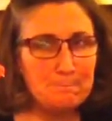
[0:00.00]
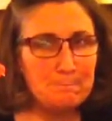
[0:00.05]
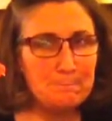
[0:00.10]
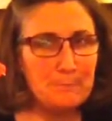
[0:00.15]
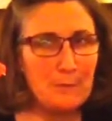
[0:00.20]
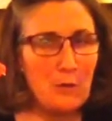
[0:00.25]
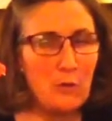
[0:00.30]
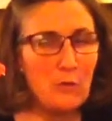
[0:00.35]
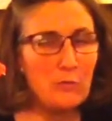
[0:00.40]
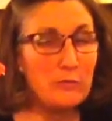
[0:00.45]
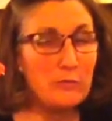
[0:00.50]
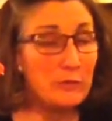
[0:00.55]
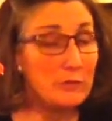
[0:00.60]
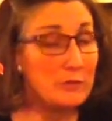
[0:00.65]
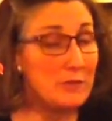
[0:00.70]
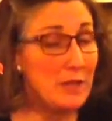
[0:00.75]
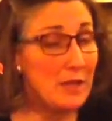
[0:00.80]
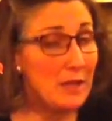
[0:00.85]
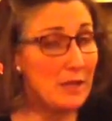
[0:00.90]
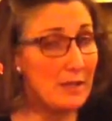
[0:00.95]
Over
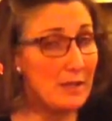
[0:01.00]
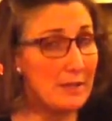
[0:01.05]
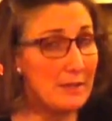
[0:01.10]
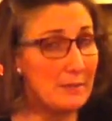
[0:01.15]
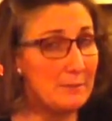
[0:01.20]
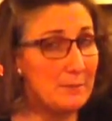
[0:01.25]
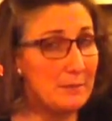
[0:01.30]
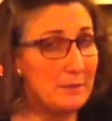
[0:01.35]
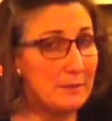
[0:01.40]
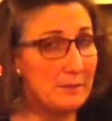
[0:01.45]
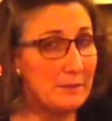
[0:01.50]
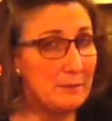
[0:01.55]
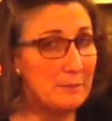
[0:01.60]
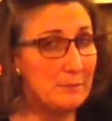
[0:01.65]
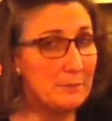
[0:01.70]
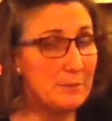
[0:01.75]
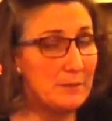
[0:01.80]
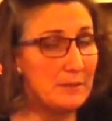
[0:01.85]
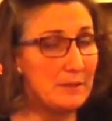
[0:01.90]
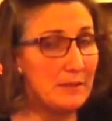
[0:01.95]
time,
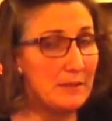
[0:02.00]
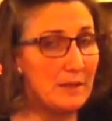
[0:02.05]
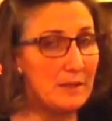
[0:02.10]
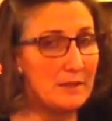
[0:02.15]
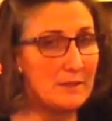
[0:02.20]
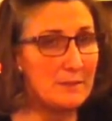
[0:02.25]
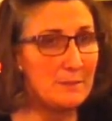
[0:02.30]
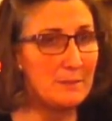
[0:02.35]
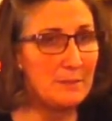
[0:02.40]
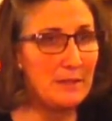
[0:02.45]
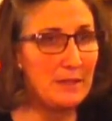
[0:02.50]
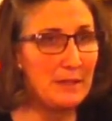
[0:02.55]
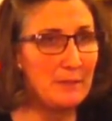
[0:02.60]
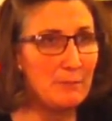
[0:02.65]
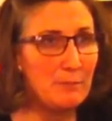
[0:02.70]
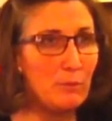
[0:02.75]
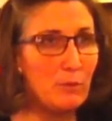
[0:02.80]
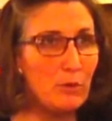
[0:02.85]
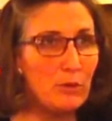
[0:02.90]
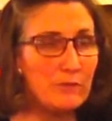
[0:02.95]
because it
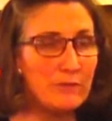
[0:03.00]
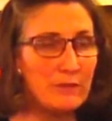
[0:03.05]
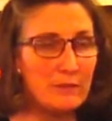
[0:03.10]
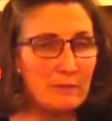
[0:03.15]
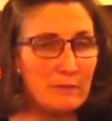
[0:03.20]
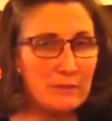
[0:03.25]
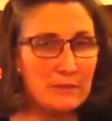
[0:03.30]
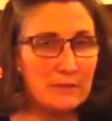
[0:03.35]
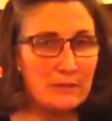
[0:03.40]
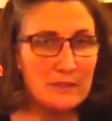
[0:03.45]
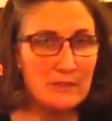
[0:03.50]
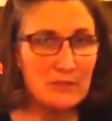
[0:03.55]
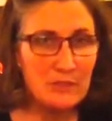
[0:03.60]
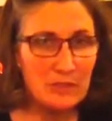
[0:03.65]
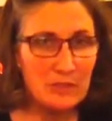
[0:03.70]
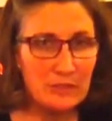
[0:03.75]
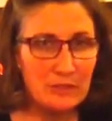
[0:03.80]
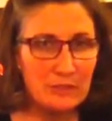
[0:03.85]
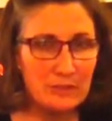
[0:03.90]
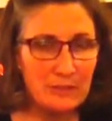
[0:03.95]
became more of a
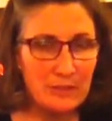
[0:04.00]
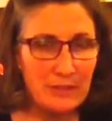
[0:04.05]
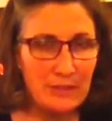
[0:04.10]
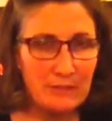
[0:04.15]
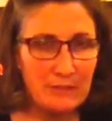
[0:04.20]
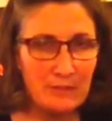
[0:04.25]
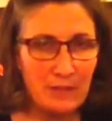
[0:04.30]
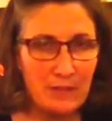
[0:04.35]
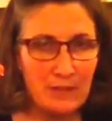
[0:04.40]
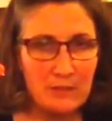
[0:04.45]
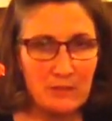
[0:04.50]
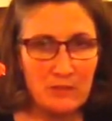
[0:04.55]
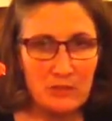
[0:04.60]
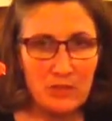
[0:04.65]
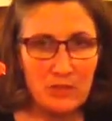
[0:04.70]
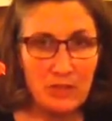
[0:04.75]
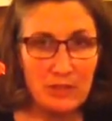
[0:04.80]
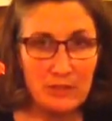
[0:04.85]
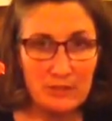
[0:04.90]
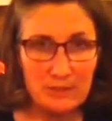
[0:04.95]
religion and not
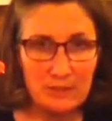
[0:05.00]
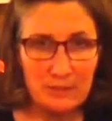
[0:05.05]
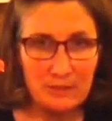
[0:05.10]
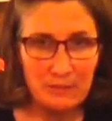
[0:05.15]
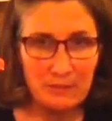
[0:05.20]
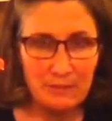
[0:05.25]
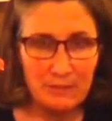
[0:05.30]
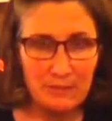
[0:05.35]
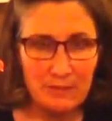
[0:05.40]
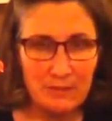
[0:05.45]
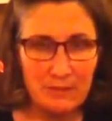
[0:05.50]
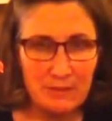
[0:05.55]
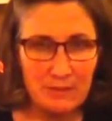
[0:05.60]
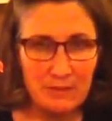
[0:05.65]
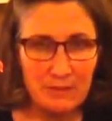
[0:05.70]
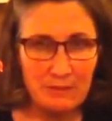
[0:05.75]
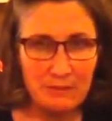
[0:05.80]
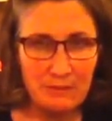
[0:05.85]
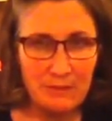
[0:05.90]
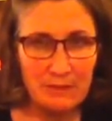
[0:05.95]
just
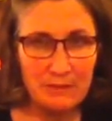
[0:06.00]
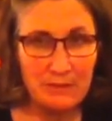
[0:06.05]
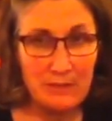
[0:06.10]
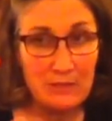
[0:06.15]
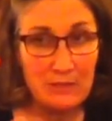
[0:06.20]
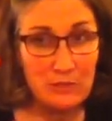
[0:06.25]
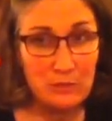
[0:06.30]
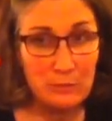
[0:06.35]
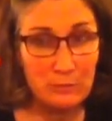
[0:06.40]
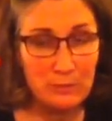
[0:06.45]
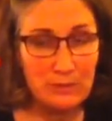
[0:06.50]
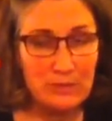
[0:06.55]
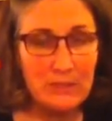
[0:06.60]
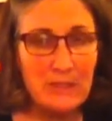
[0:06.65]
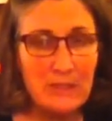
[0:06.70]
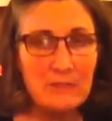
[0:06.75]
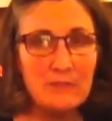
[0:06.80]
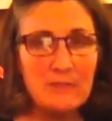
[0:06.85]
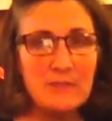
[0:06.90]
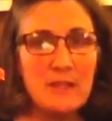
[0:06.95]
the foundational
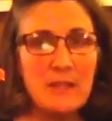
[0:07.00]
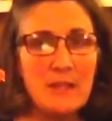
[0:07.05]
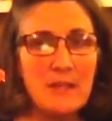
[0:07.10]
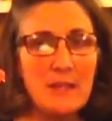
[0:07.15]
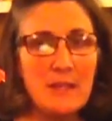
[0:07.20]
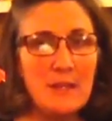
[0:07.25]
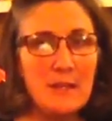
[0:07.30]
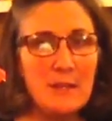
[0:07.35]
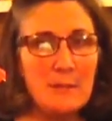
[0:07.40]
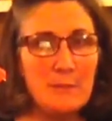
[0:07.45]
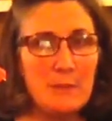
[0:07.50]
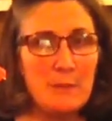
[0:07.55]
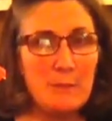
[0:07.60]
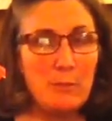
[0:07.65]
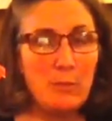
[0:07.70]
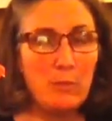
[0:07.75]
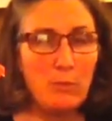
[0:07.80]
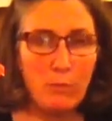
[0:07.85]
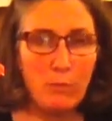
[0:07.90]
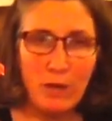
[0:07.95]
beliefs,
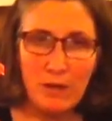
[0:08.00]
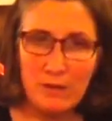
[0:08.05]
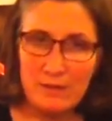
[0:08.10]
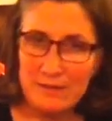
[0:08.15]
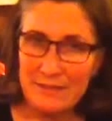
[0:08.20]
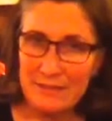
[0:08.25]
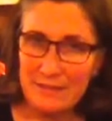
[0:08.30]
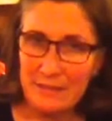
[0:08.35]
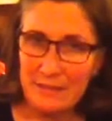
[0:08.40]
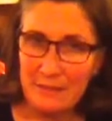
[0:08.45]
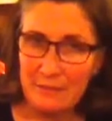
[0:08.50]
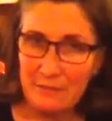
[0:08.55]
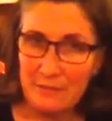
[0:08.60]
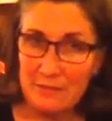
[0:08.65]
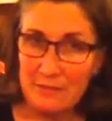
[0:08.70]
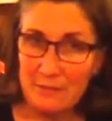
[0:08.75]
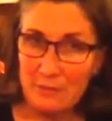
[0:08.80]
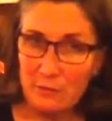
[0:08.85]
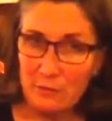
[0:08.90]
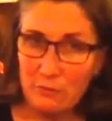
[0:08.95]
people wanted a
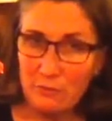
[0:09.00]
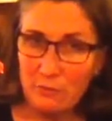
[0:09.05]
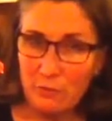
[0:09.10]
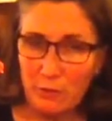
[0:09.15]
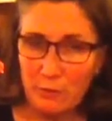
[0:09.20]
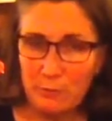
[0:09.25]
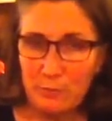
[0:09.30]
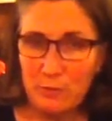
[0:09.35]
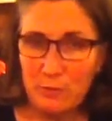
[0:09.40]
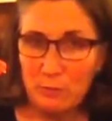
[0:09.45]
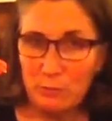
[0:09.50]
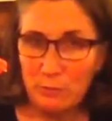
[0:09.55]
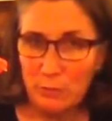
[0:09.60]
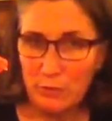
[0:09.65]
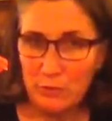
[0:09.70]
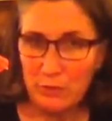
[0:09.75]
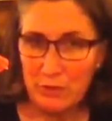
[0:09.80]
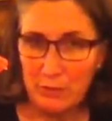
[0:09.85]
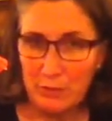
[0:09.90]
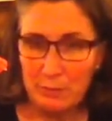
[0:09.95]
physical form to
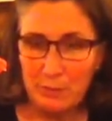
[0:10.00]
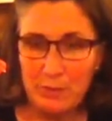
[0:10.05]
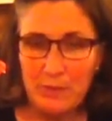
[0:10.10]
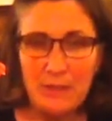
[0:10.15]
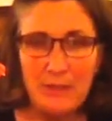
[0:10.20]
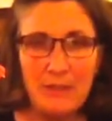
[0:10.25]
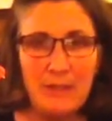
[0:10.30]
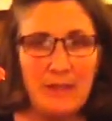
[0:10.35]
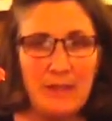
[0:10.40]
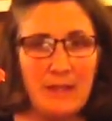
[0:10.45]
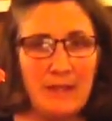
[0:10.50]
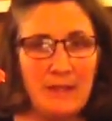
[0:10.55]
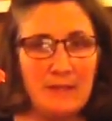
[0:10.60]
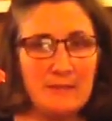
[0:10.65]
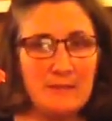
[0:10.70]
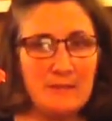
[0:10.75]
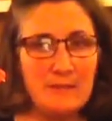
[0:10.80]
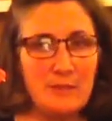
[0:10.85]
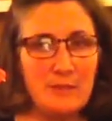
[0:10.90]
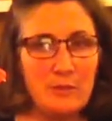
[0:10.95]
worship.
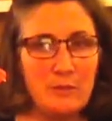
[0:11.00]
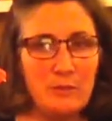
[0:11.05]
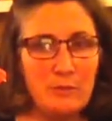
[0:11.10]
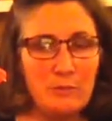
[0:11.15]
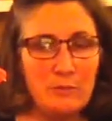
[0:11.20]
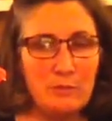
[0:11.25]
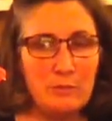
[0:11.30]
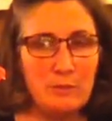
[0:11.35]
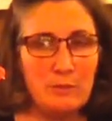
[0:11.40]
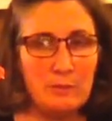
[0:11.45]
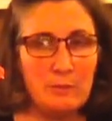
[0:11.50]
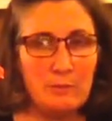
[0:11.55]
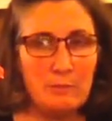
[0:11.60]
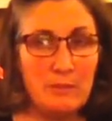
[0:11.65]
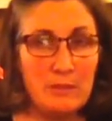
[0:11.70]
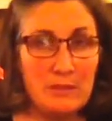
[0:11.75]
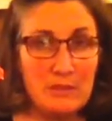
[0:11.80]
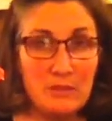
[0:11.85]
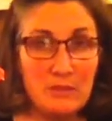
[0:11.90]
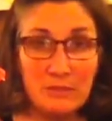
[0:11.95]
And so
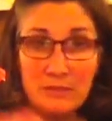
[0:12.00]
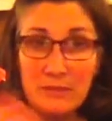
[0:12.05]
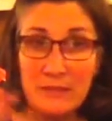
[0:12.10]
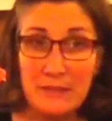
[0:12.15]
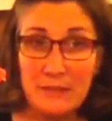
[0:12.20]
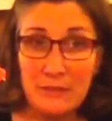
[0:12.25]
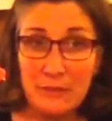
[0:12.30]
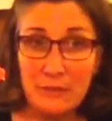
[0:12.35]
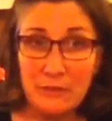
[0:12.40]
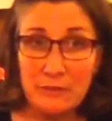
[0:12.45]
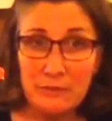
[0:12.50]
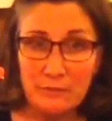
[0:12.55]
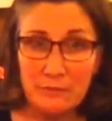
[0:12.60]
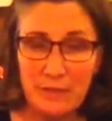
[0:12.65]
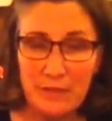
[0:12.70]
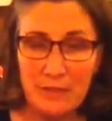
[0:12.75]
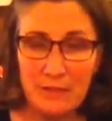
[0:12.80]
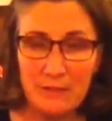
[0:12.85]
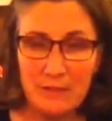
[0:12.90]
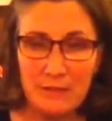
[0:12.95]
much later
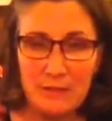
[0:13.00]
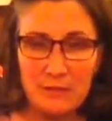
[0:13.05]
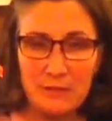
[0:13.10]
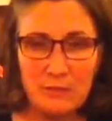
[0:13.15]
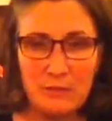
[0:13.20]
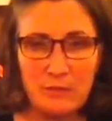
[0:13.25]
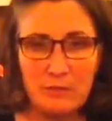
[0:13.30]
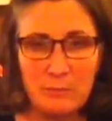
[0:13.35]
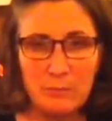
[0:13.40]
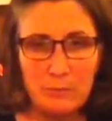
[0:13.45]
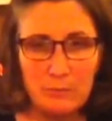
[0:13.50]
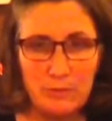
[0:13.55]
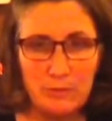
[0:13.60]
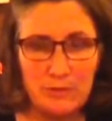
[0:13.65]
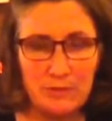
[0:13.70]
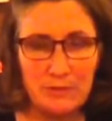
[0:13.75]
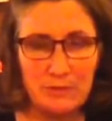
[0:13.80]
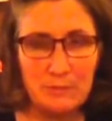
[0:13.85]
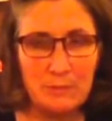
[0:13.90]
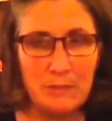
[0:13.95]
in the history of
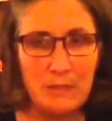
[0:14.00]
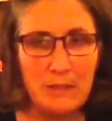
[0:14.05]
Buddhism,